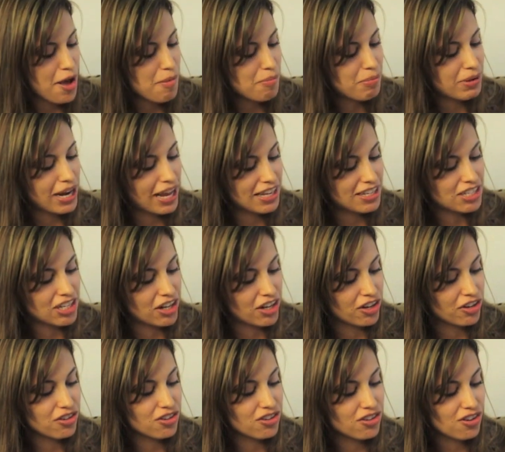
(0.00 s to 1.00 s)
but I
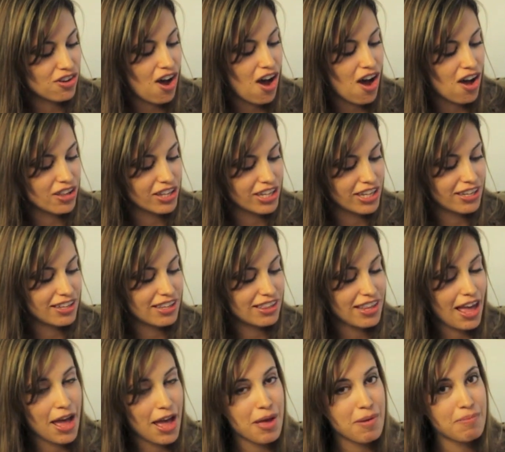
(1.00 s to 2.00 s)
started calling
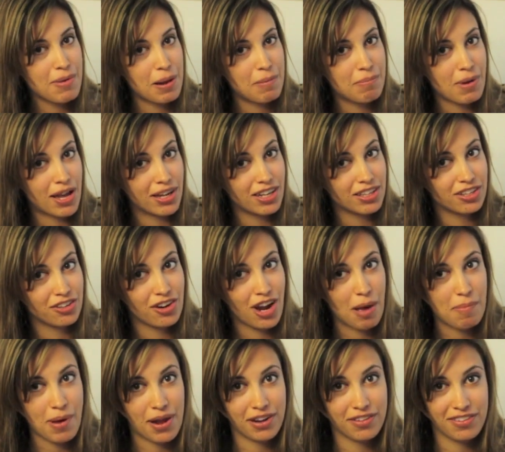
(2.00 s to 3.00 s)
them and bugging the
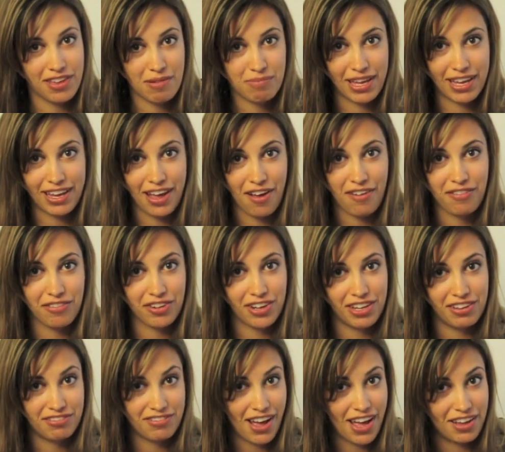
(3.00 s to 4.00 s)
crap out of them like
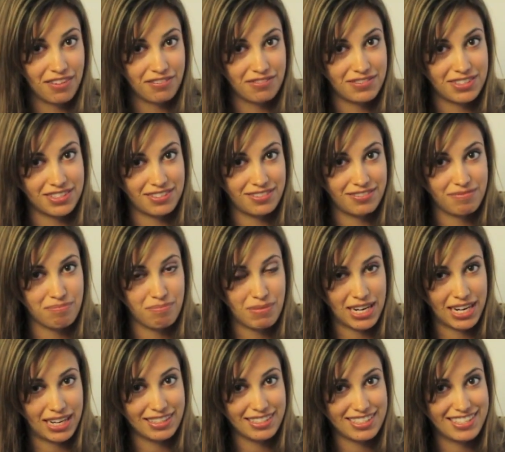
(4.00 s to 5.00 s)
every 5
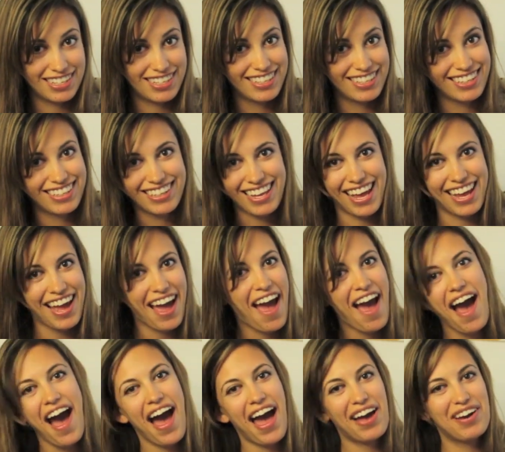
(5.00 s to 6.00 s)
minutes. Like
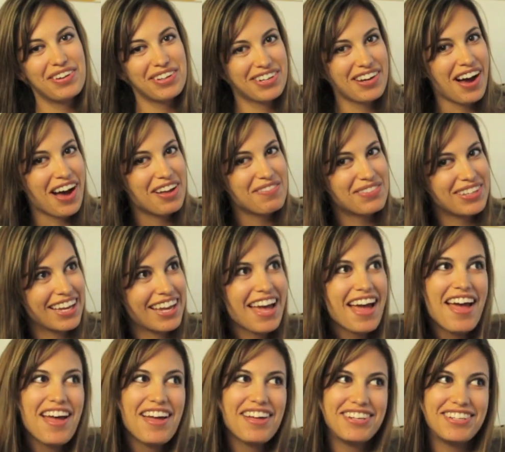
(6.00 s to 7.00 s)
I would call and be like,
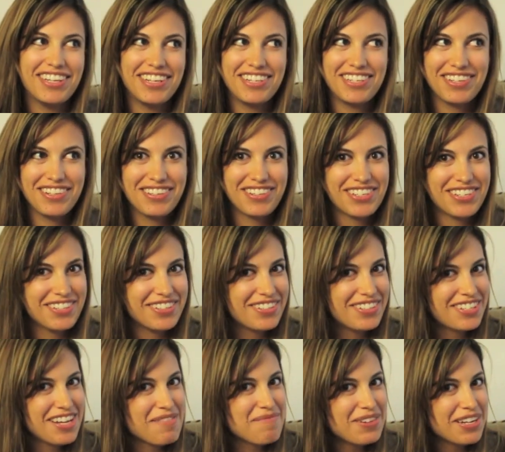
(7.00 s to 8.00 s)
did you choose
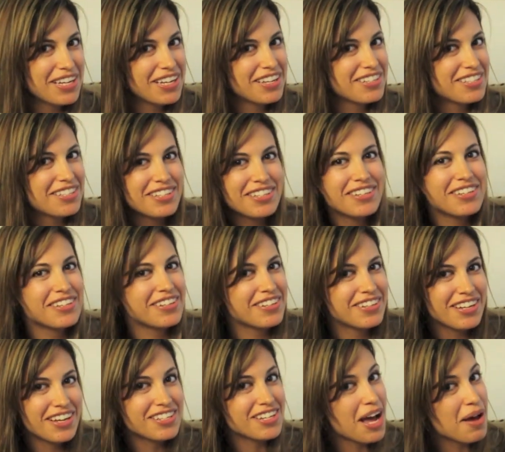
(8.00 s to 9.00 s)
somebody to
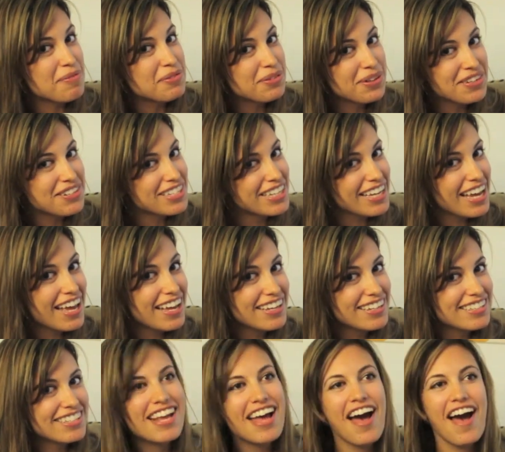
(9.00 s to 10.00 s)
adopt Rosie
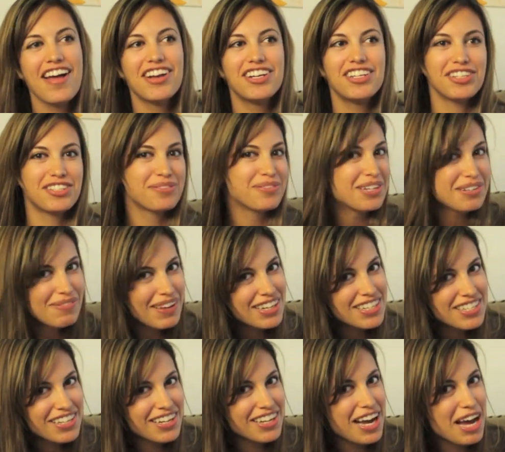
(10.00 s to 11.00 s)
yet? Just want to make
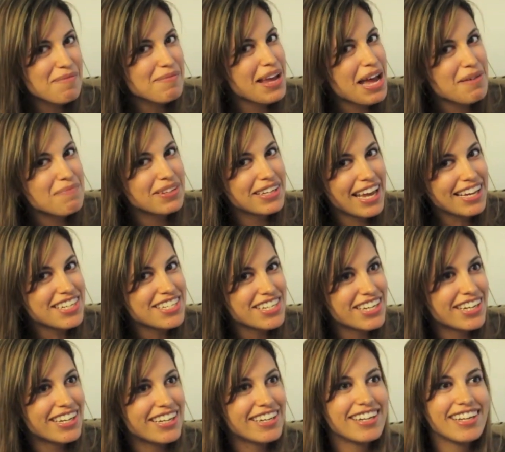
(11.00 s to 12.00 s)
sure you got my
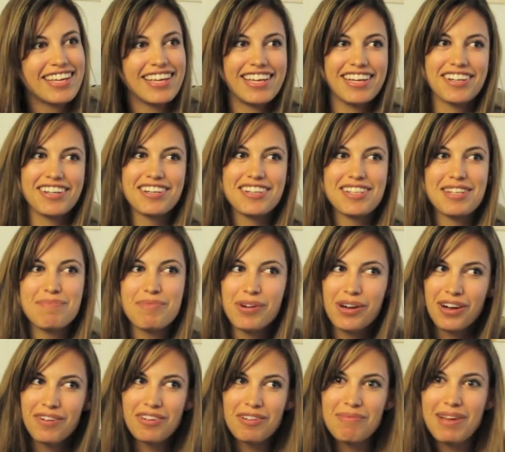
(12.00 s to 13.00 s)
application. Here's some more
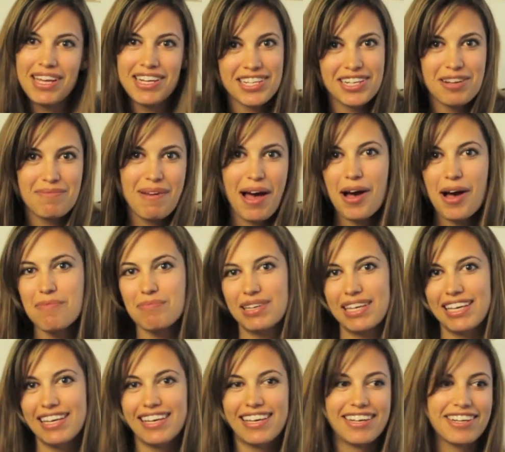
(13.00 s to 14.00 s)
information about
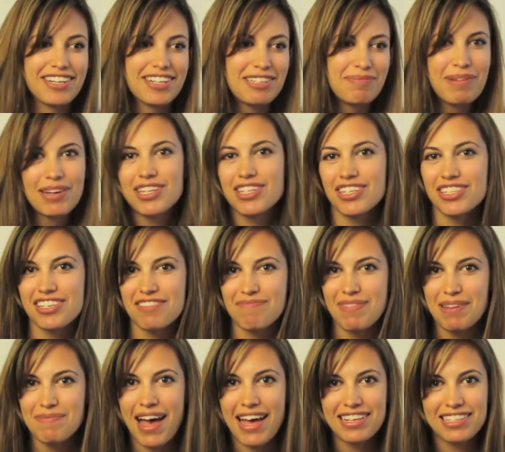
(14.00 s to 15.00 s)
me. Here's pictures of
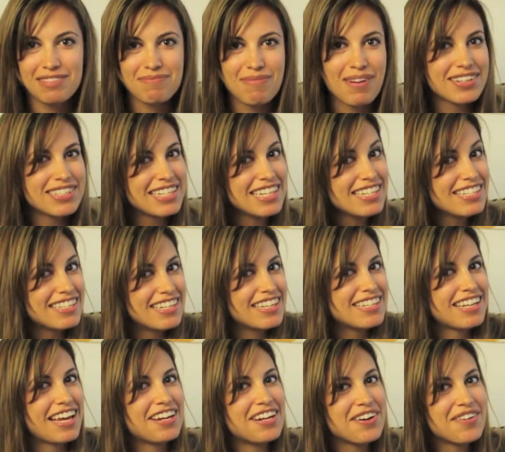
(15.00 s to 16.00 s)
my past Malteses.
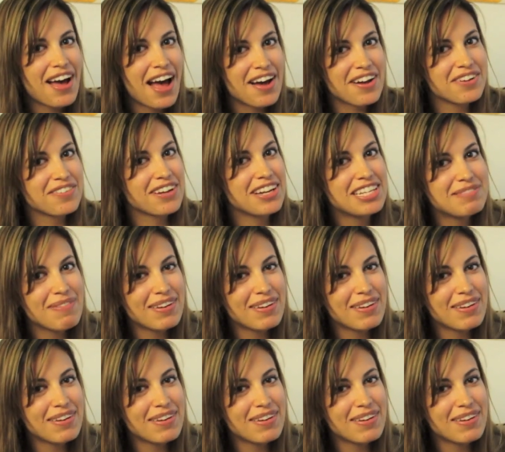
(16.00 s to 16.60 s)
I know how to raise